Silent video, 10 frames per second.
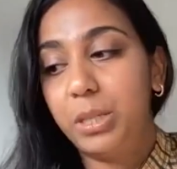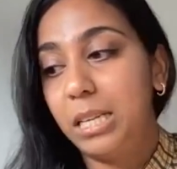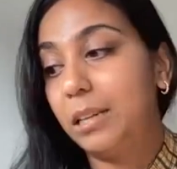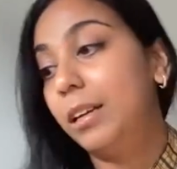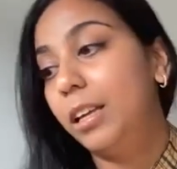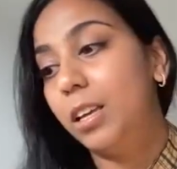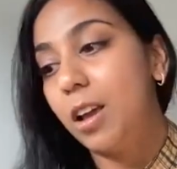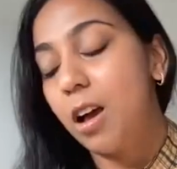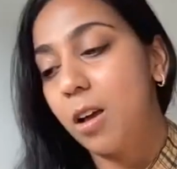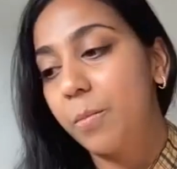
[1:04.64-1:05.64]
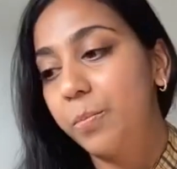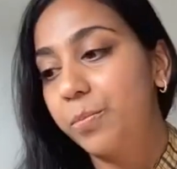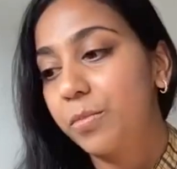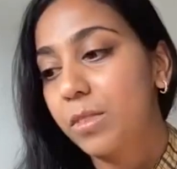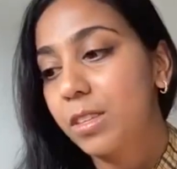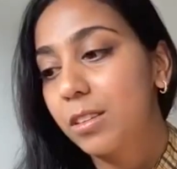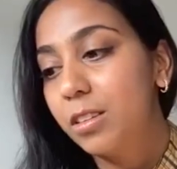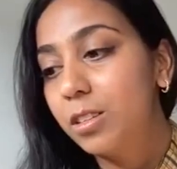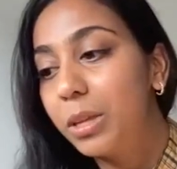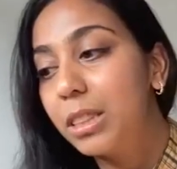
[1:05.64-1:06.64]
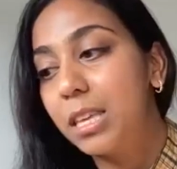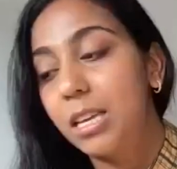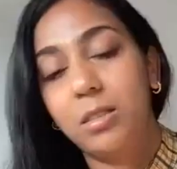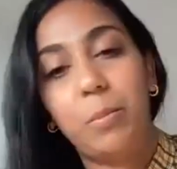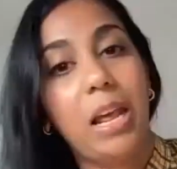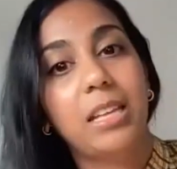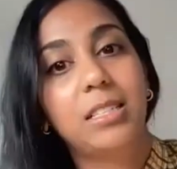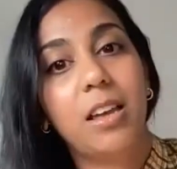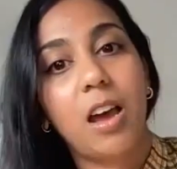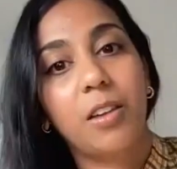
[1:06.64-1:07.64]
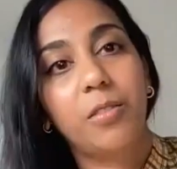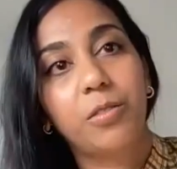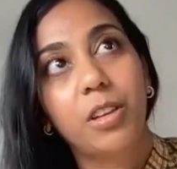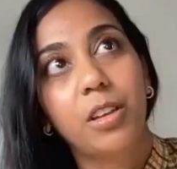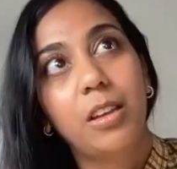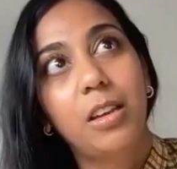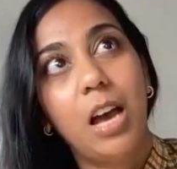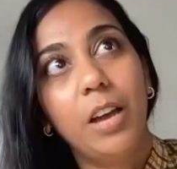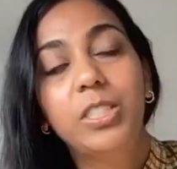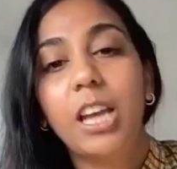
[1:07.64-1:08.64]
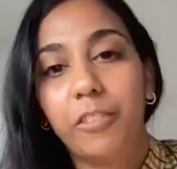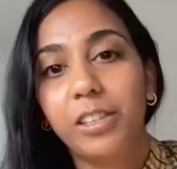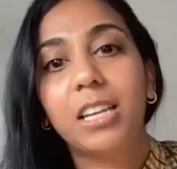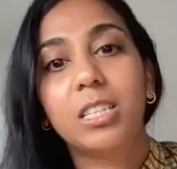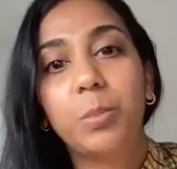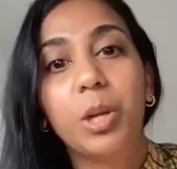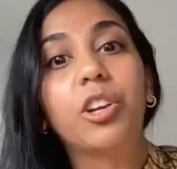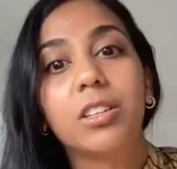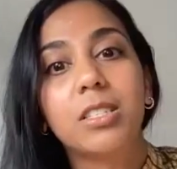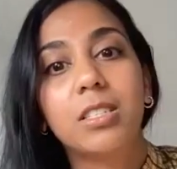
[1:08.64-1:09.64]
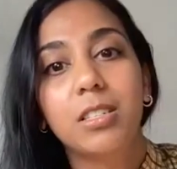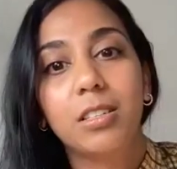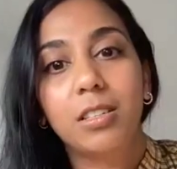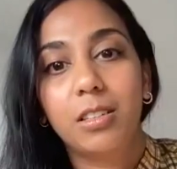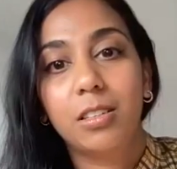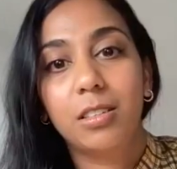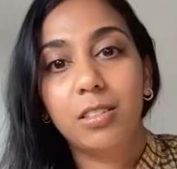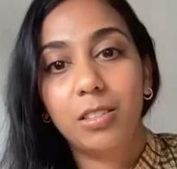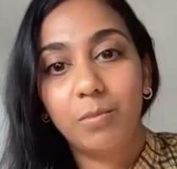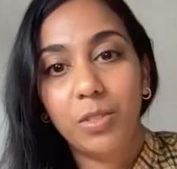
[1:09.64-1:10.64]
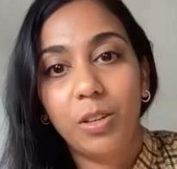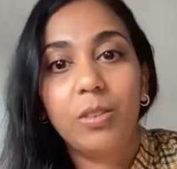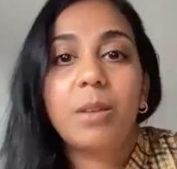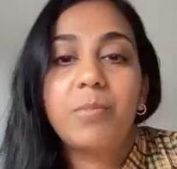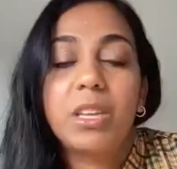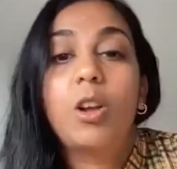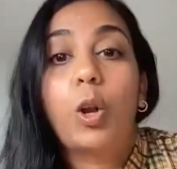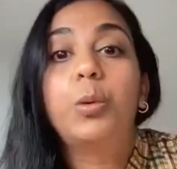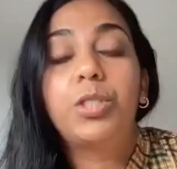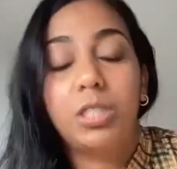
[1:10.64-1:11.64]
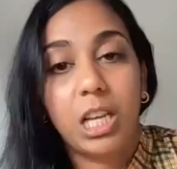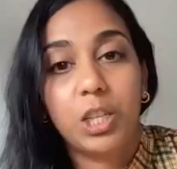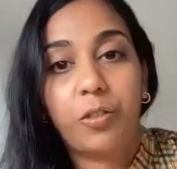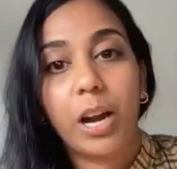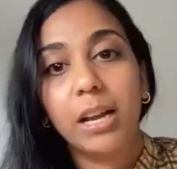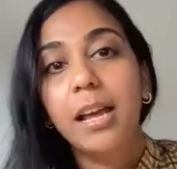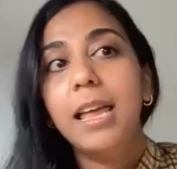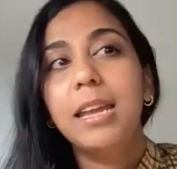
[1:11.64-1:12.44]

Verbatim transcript: particularly um, doing theatre plays, that I've definitely experienced something close to stage fright.